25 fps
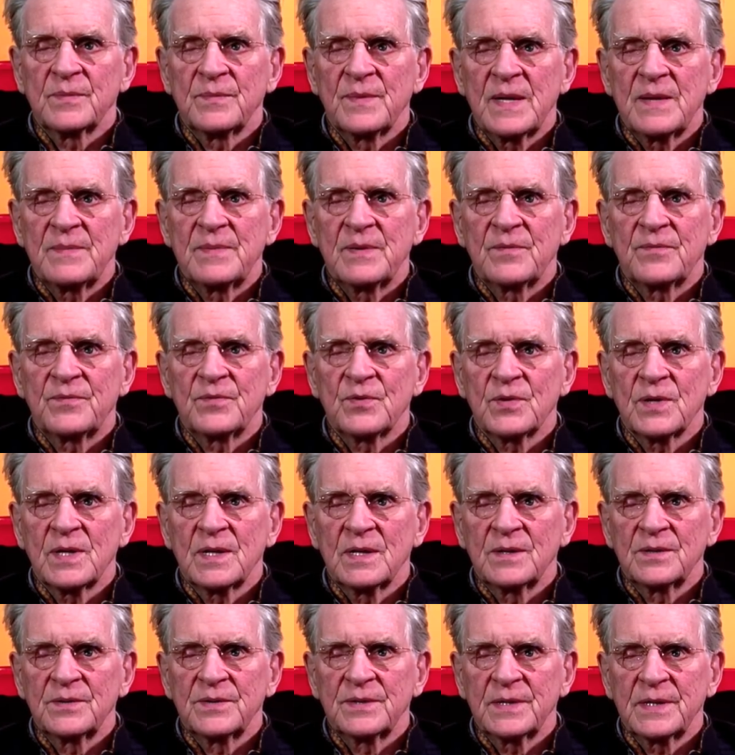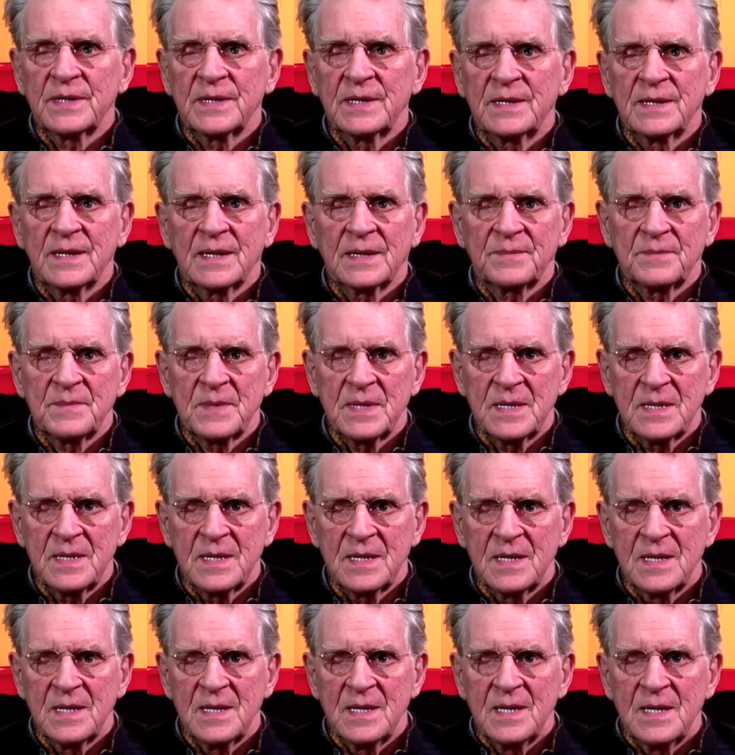Maybe if you're elderly like
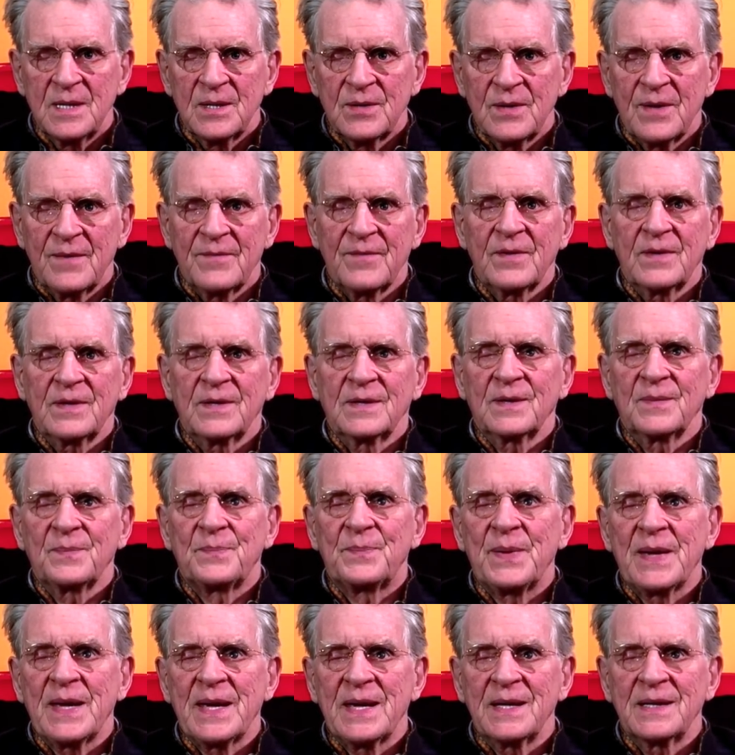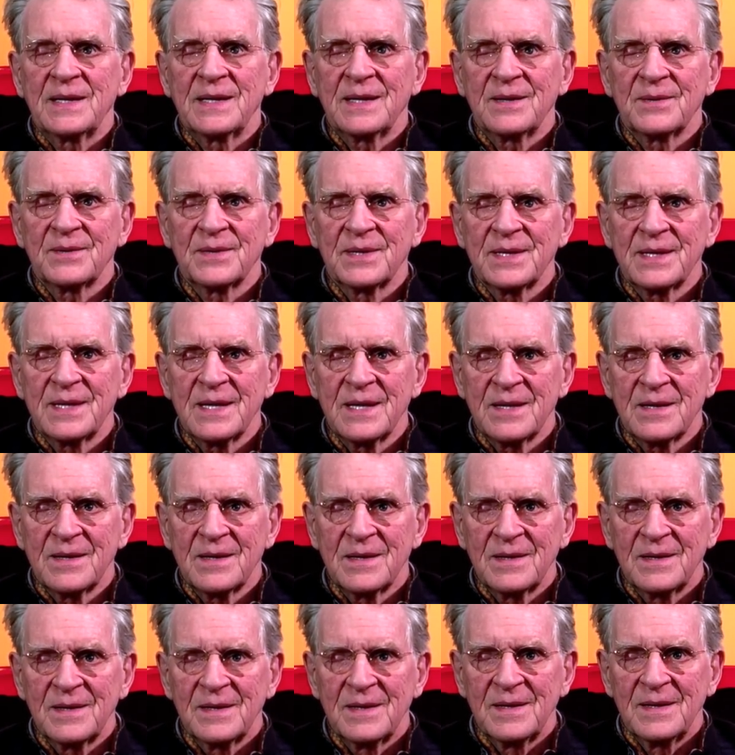me, you have a little pain here and
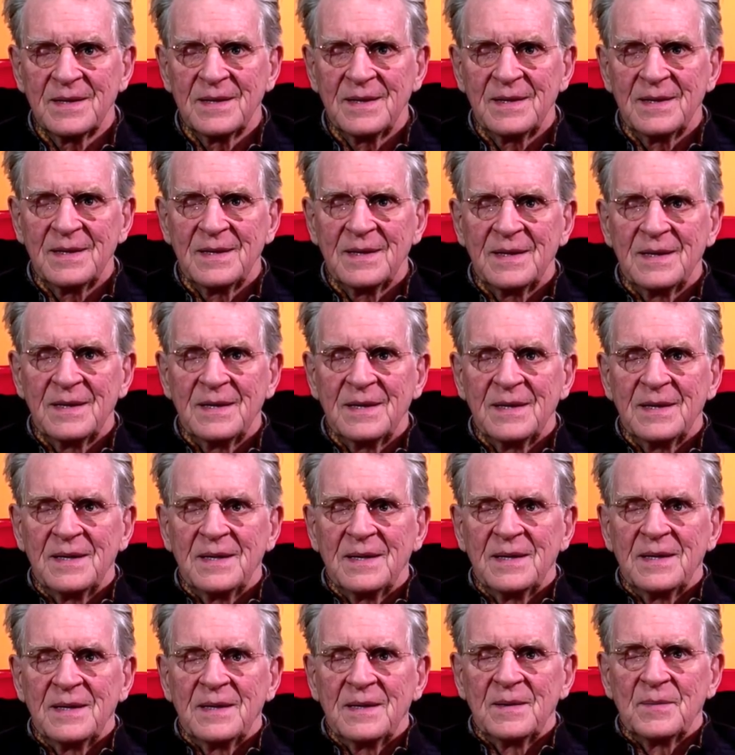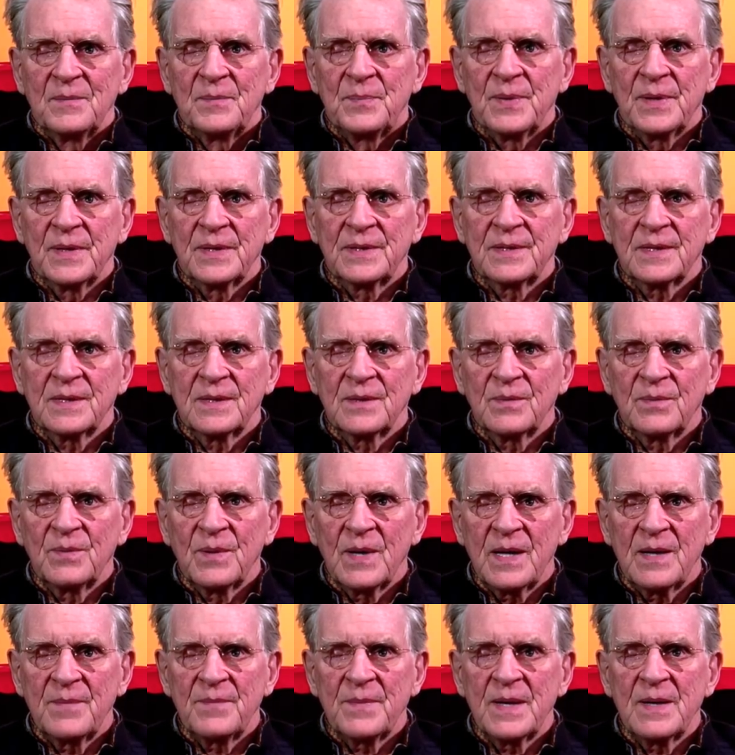there. But in a
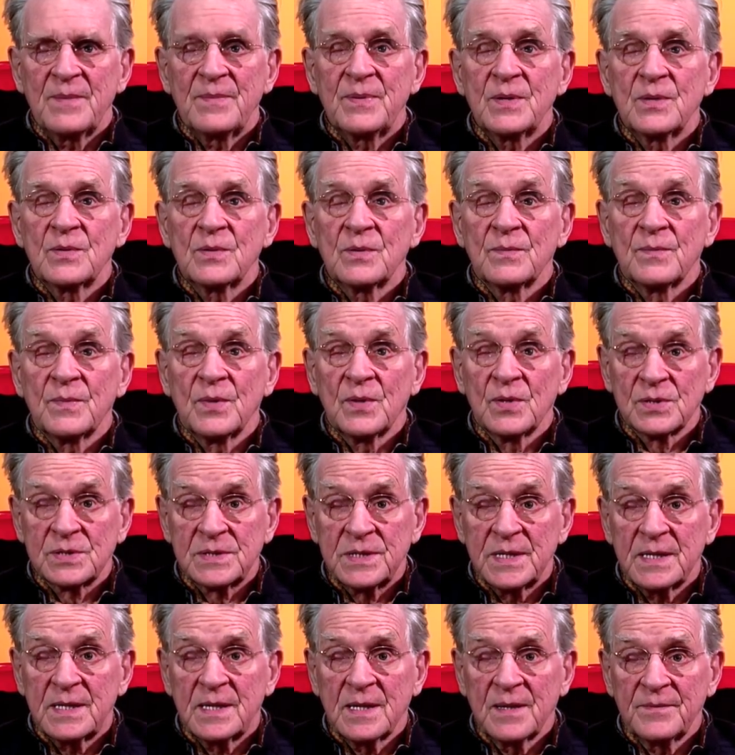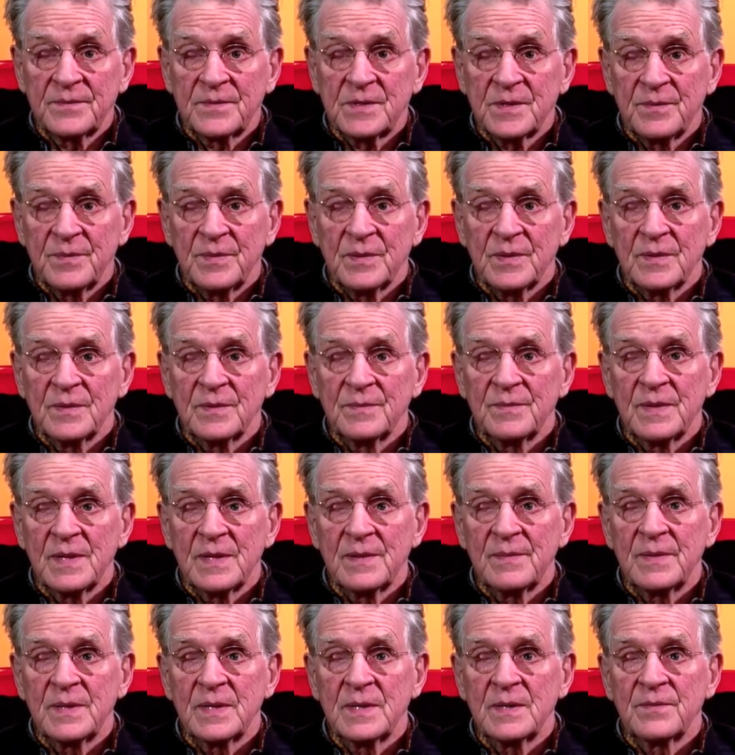way, maybe you're mostly comfortable.
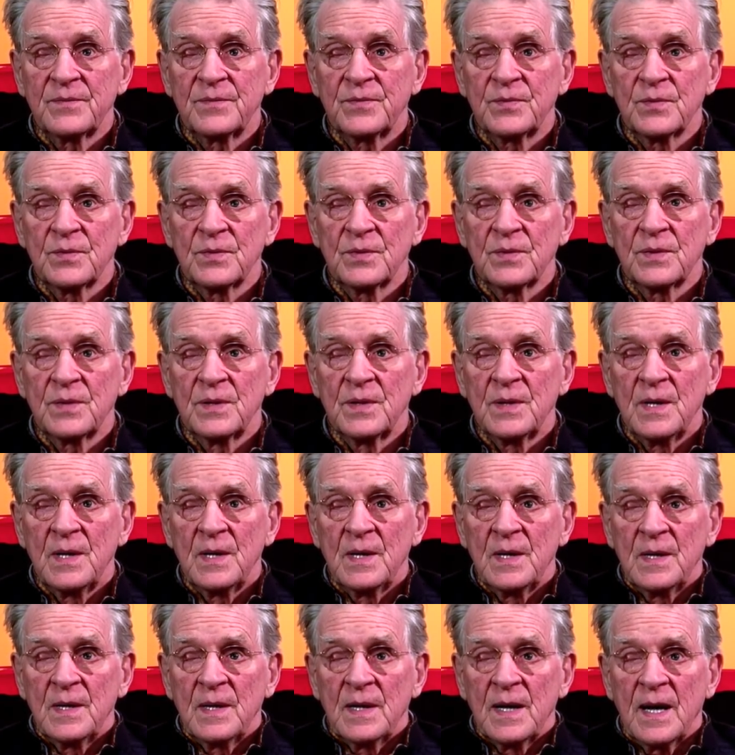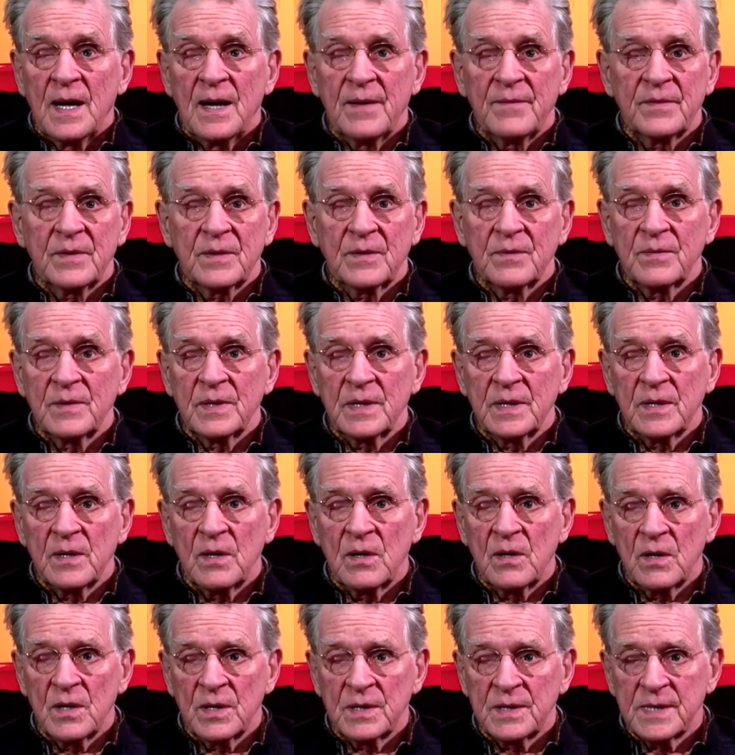Maybe if you're having a really
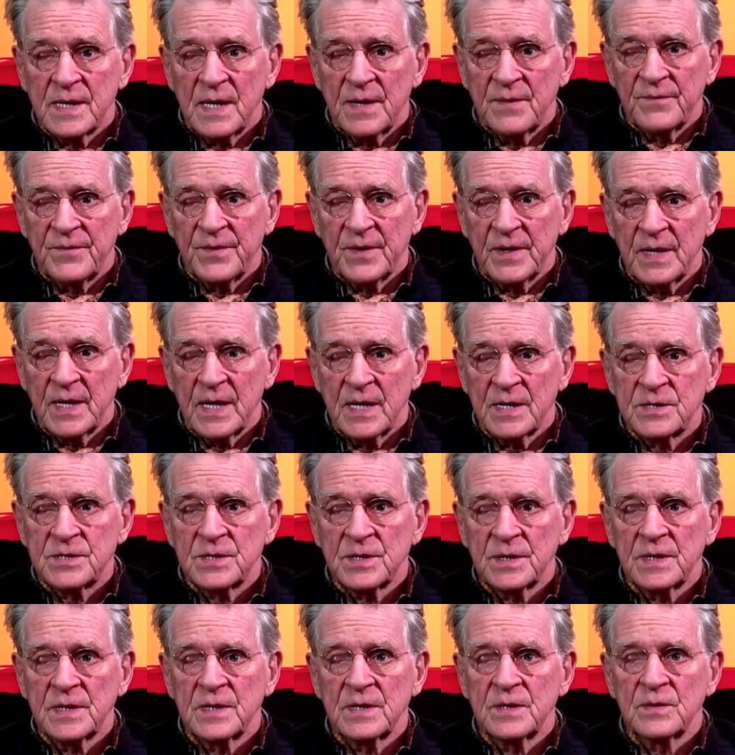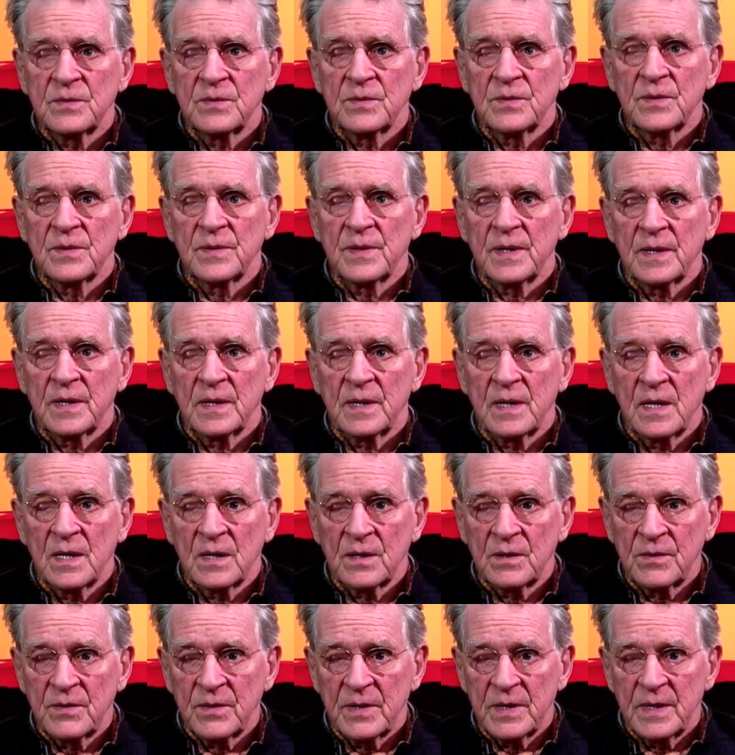hard time financially, you're a little
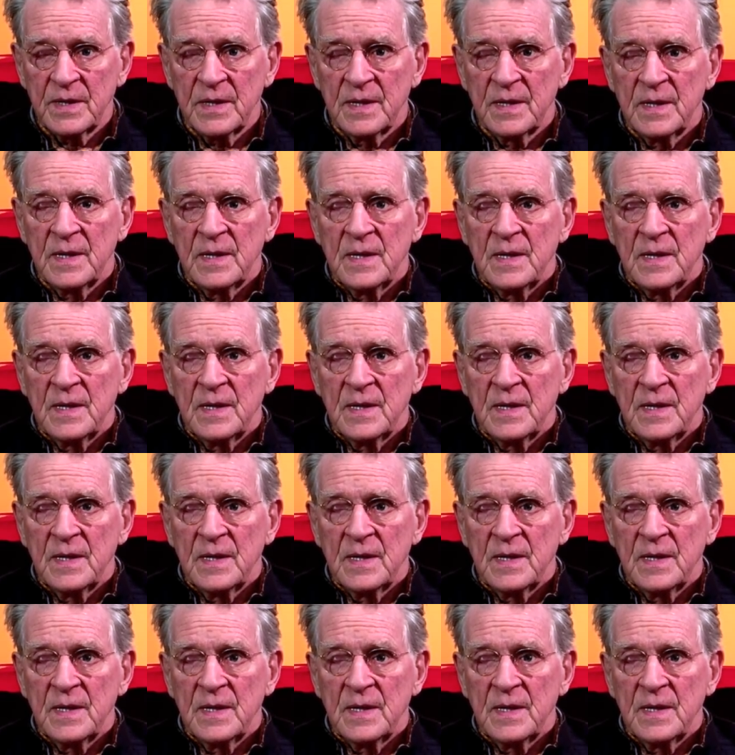hungry.